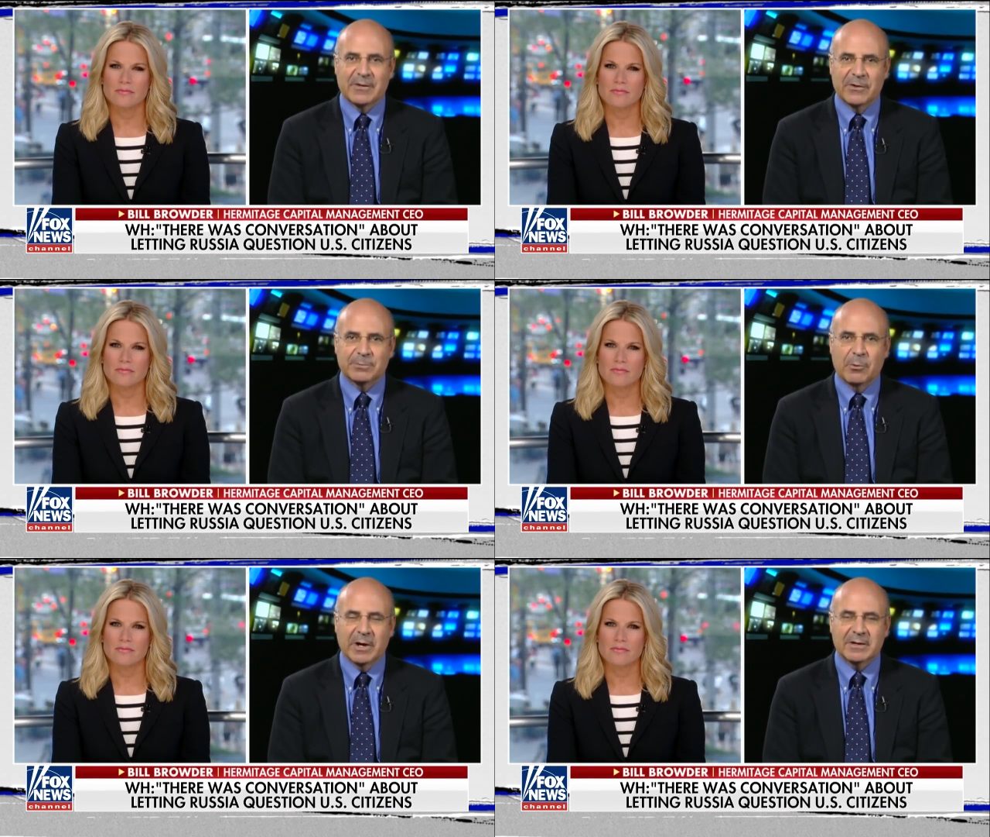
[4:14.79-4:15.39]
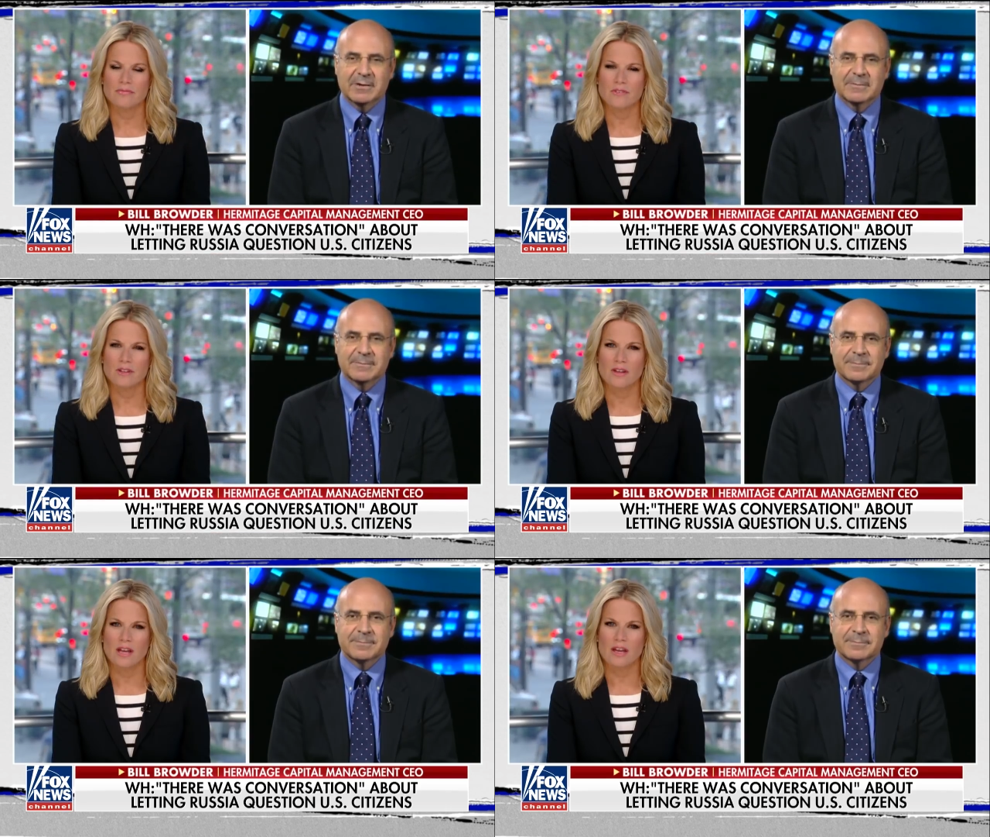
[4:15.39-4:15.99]
Speaker 1: it at this point.
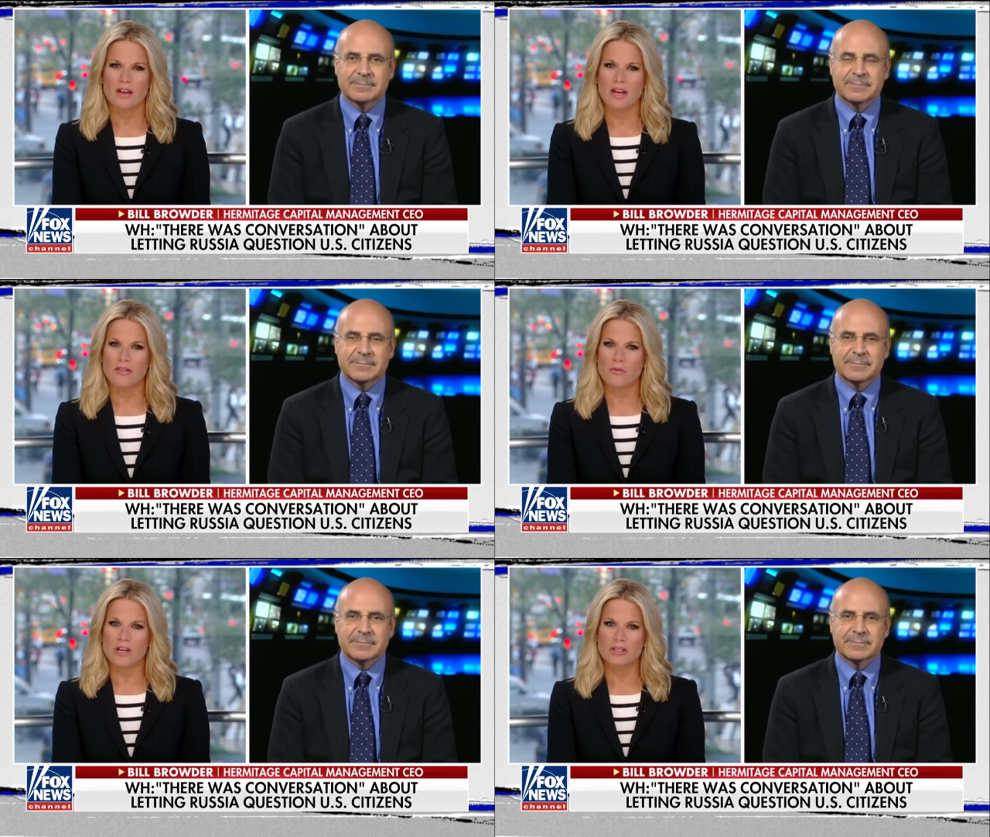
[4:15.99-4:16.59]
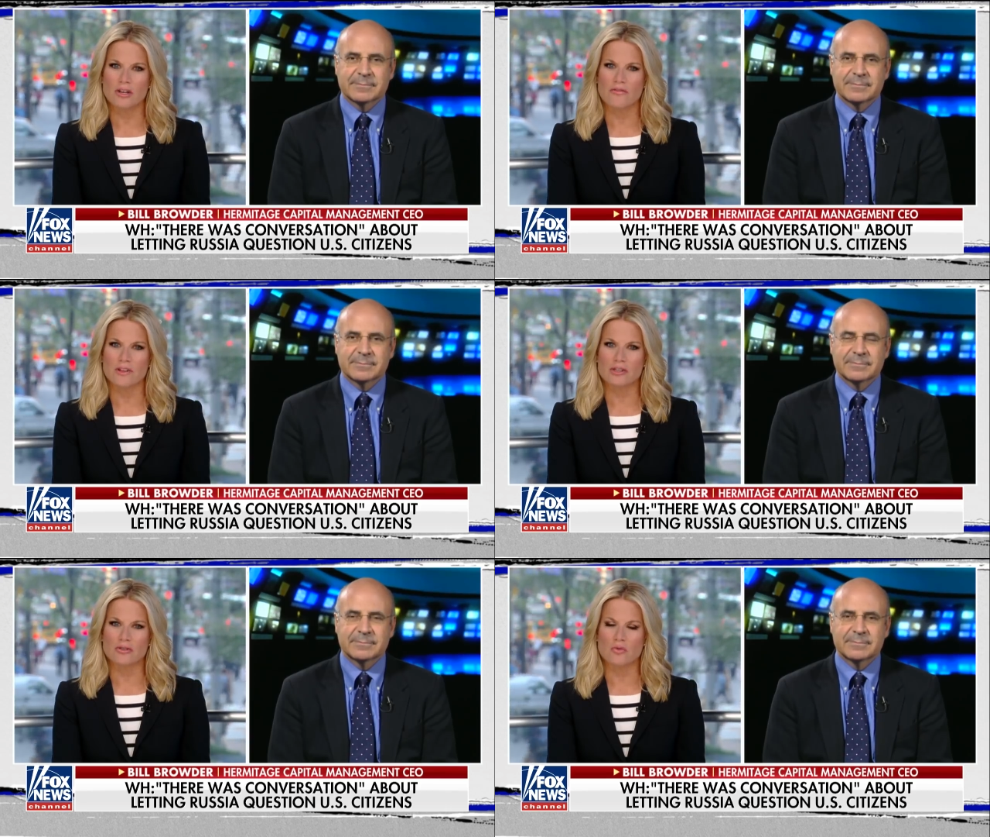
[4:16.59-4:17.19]
Speaker 2: And, and, the Russian
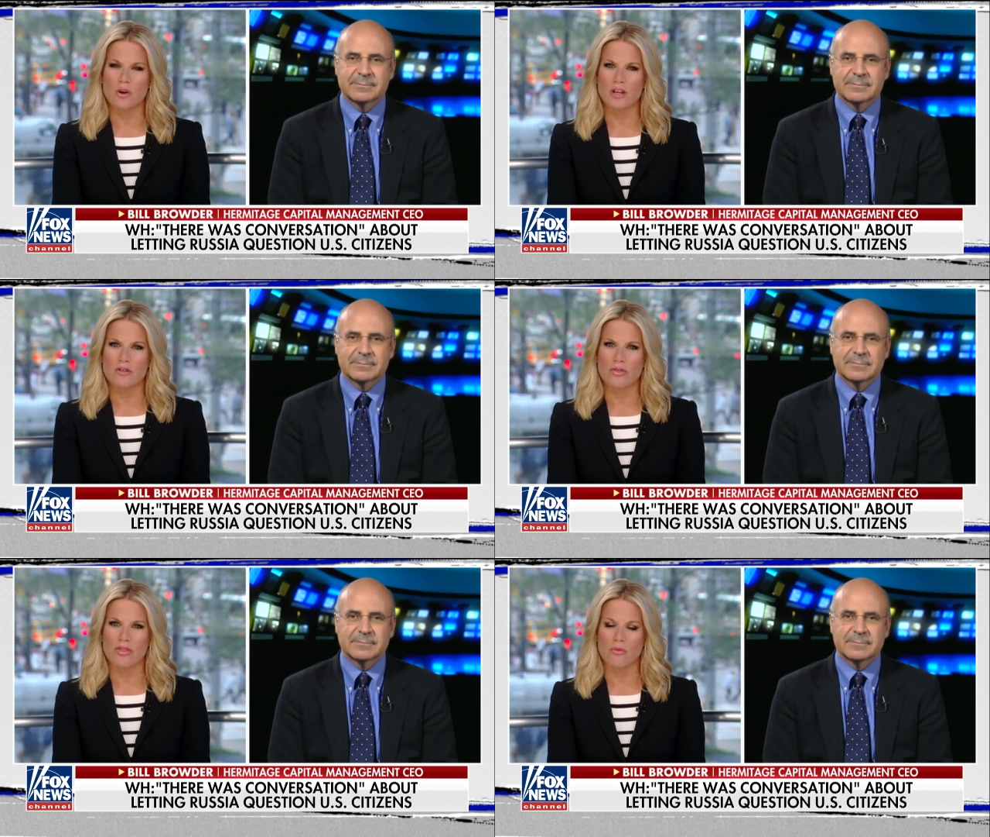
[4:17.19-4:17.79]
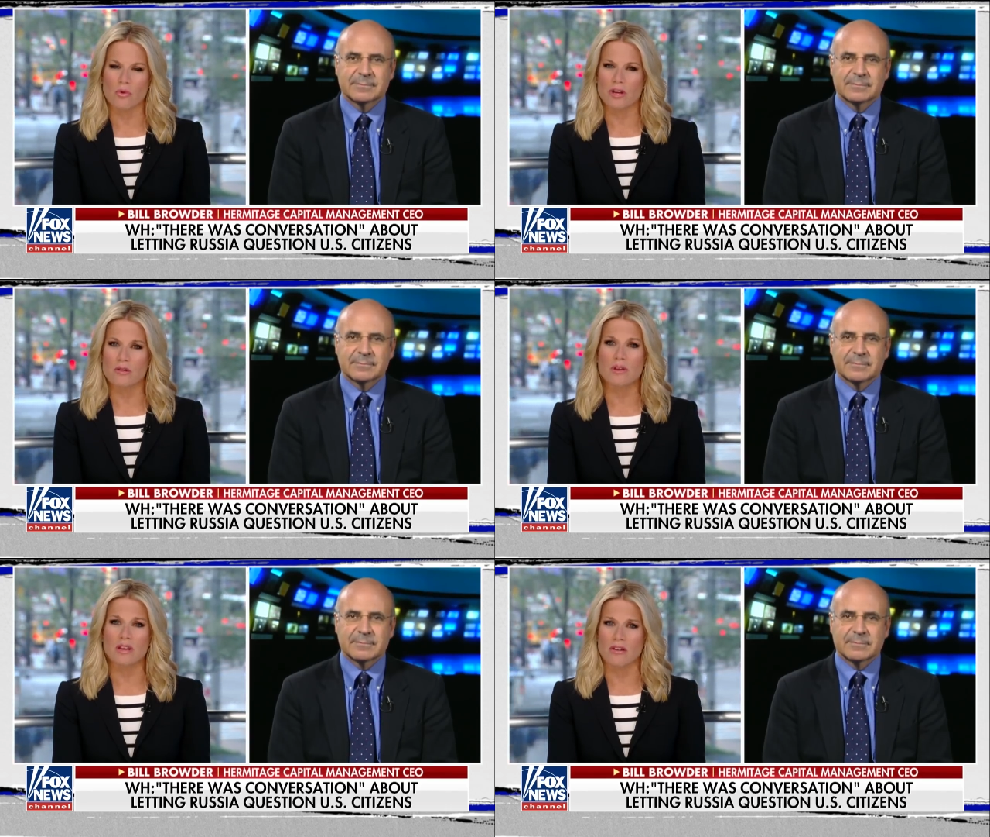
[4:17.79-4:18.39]
officials, what are you what are
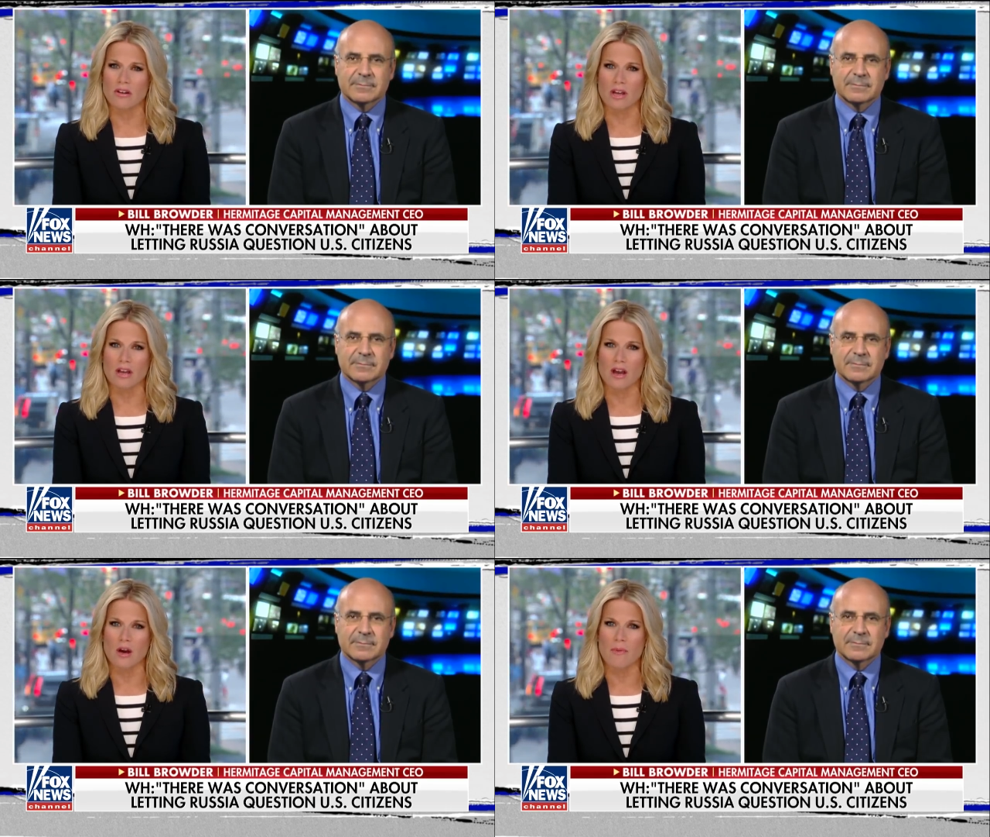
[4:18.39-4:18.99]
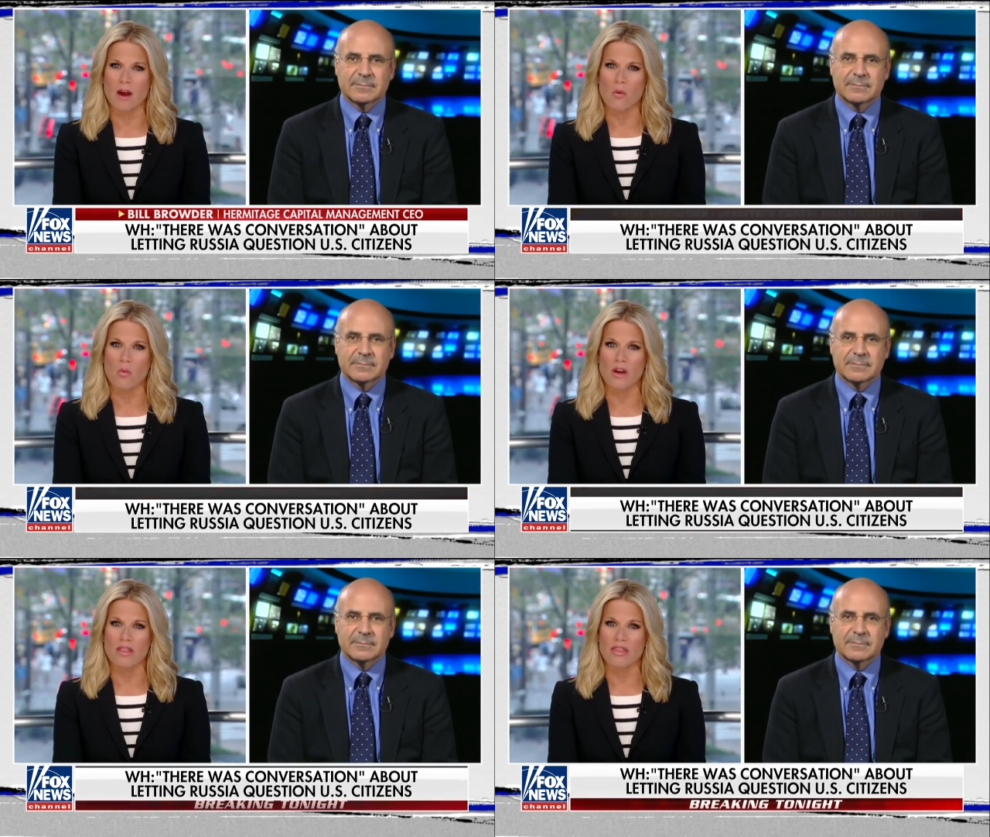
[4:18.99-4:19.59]
you hearing about
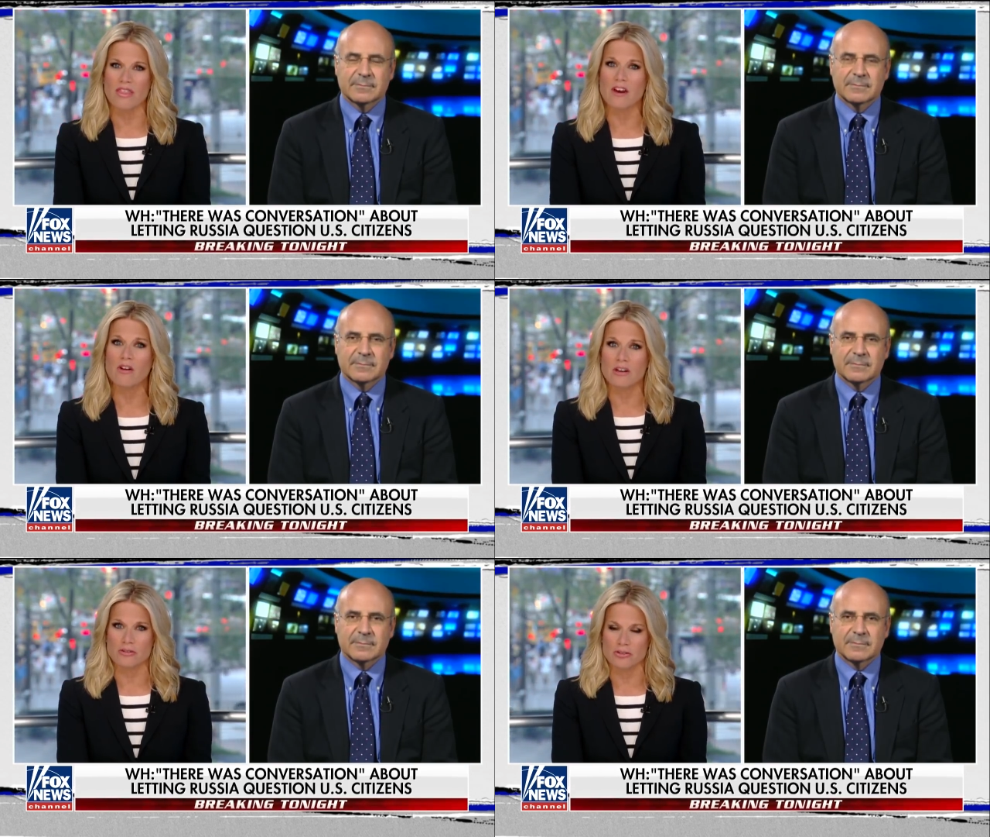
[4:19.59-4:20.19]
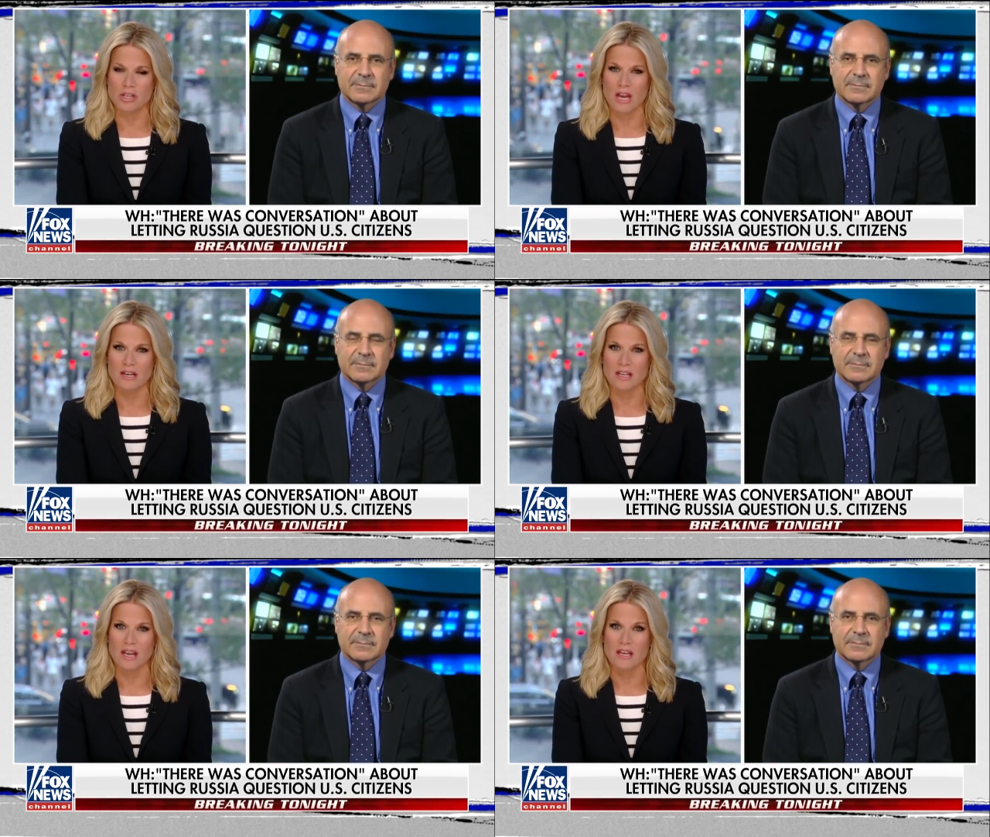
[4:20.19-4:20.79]
what their
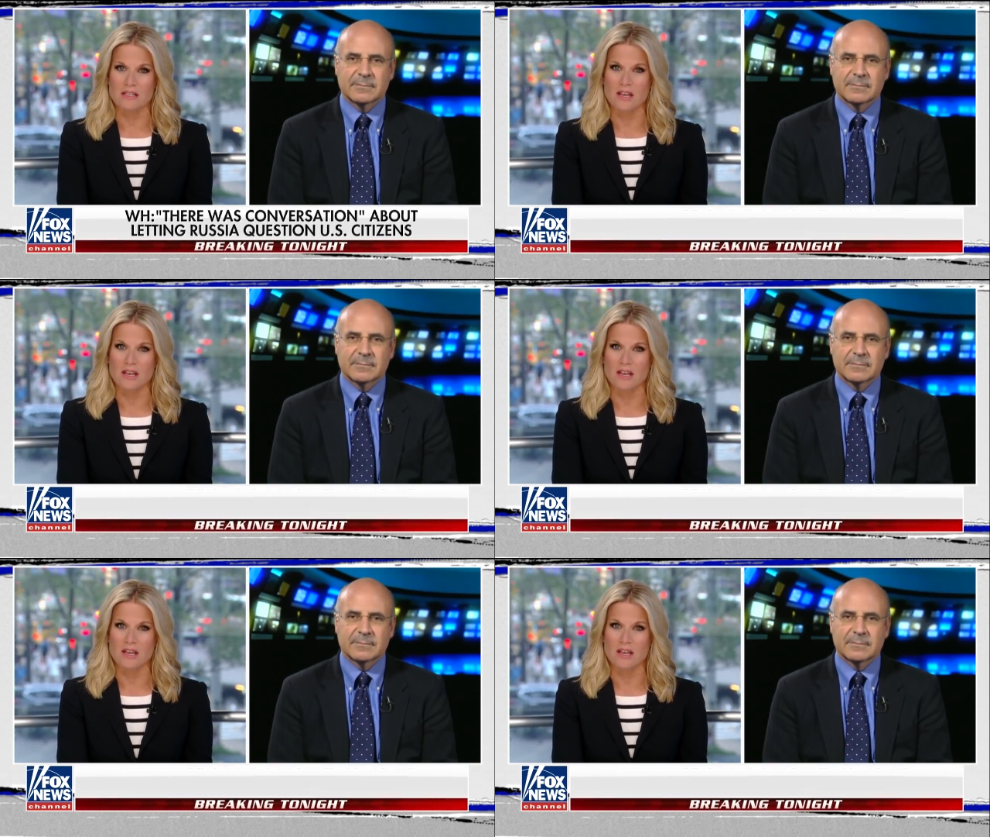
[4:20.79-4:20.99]
understanding is